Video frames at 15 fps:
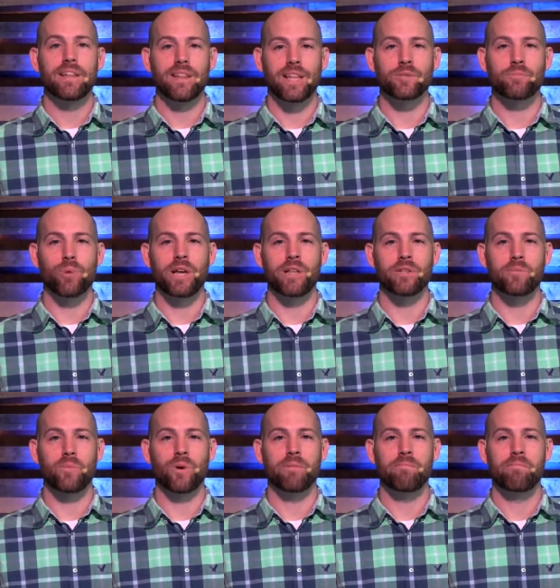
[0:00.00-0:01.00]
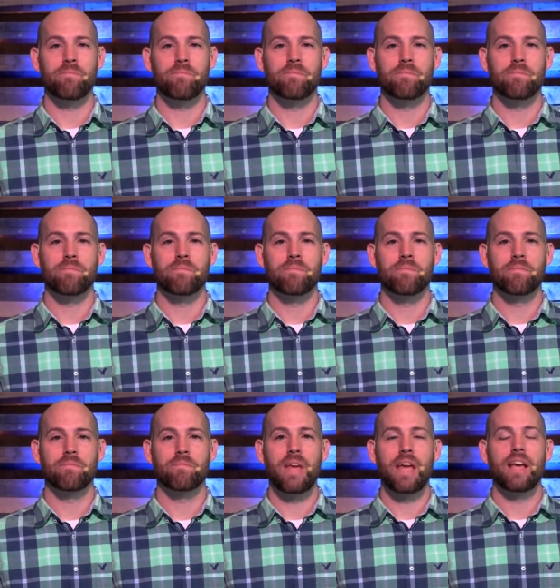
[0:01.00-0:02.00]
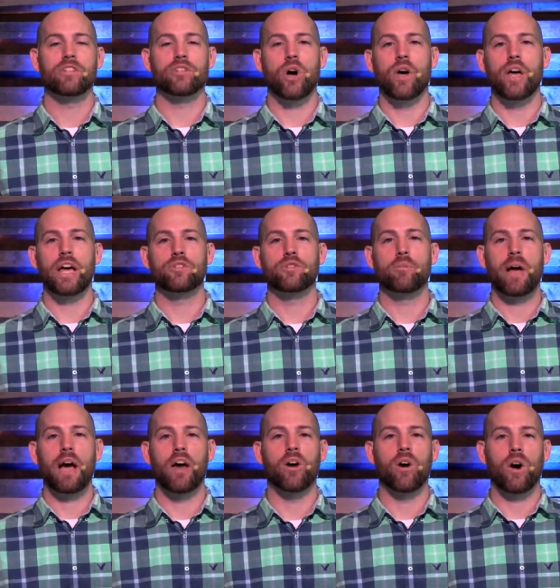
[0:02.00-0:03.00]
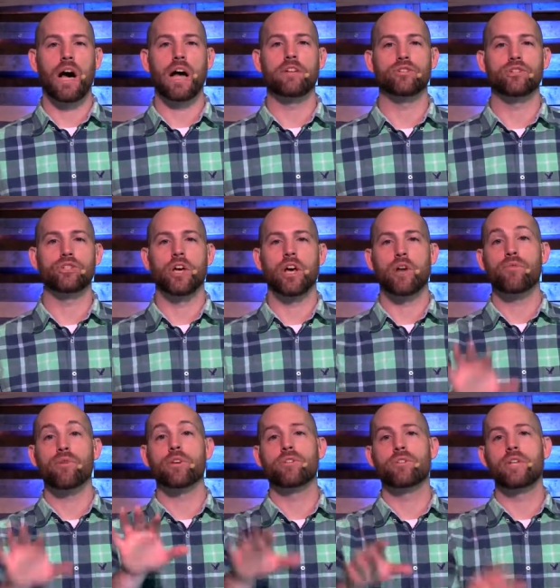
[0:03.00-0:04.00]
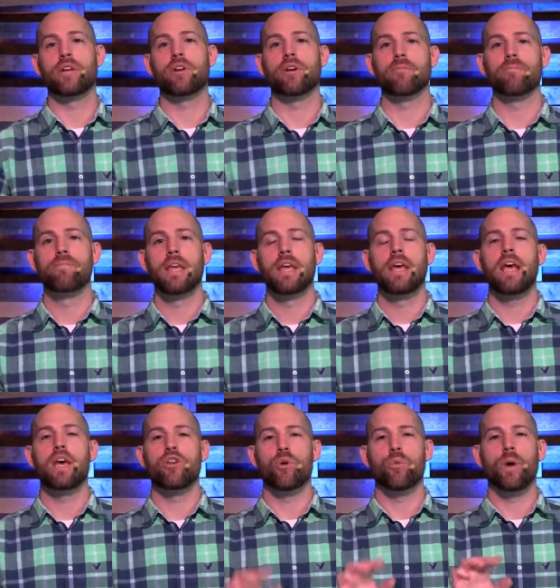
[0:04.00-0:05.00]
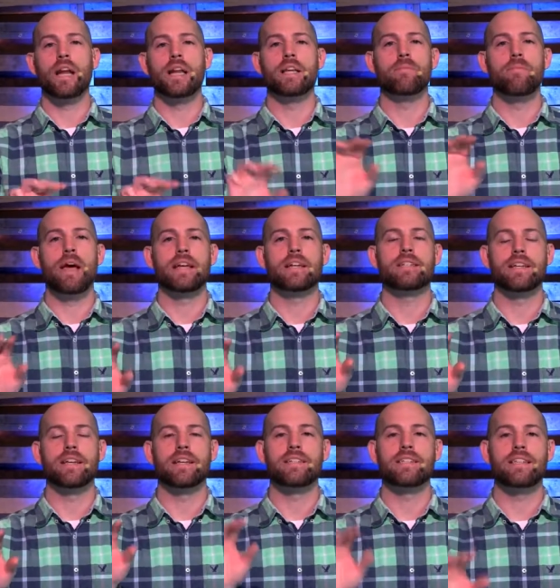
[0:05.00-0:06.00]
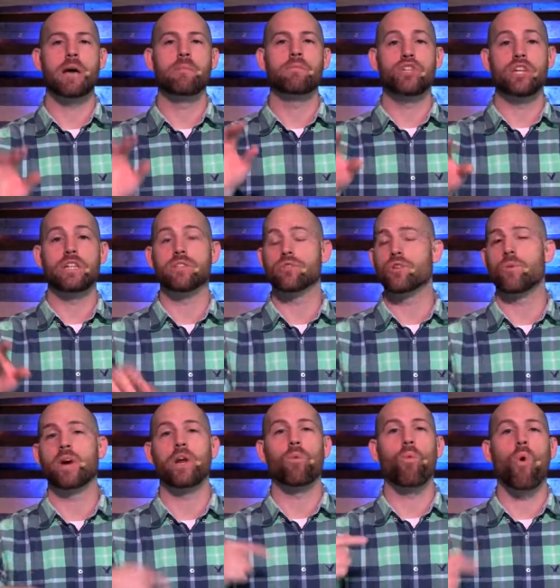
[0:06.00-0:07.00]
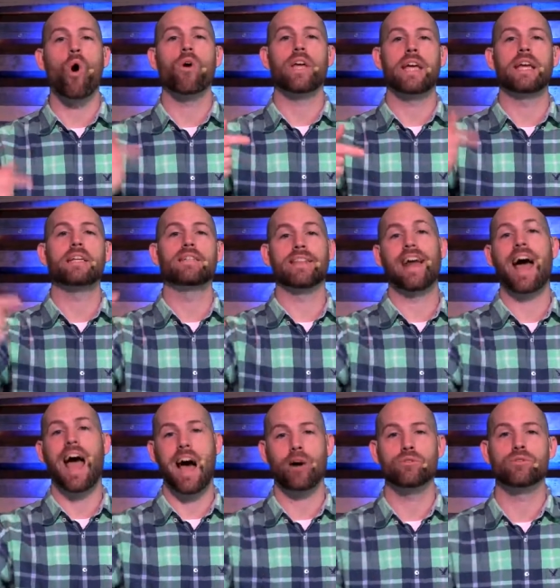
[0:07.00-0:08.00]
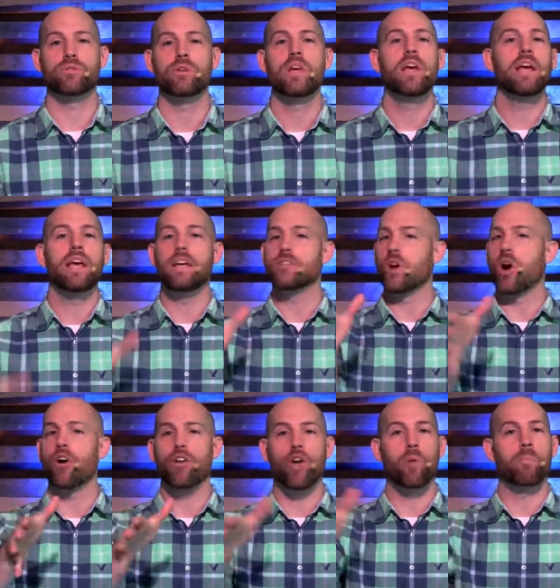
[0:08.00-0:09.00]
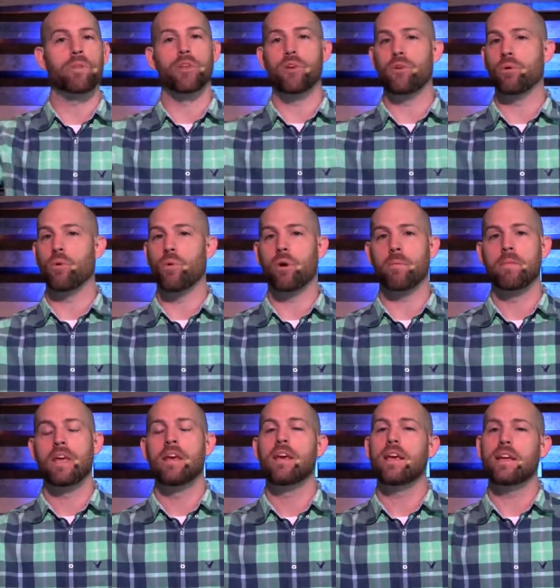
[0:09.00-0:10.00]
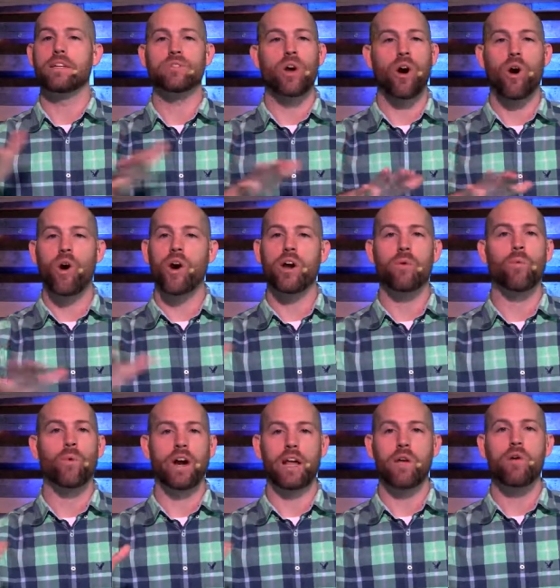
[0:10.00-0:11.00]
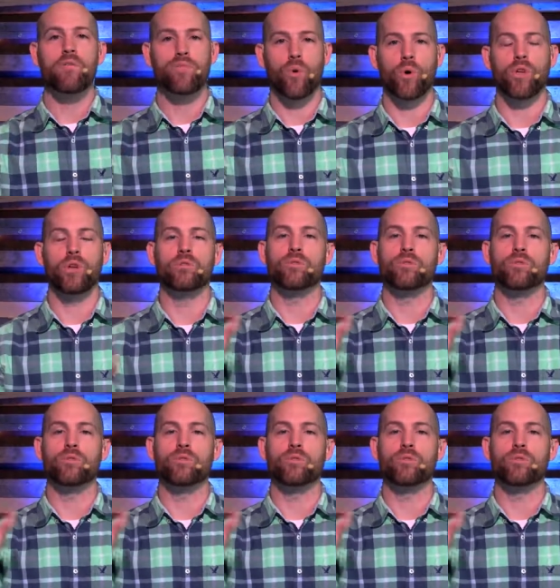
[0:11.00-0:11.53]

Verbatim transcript: Let's pray this morning as all heads are bowed and all eyes are shut, if you're a seeker and you're ready to make to accept Jesus, you're ready to walk into the house. He's already opened the door. He is already ready for you.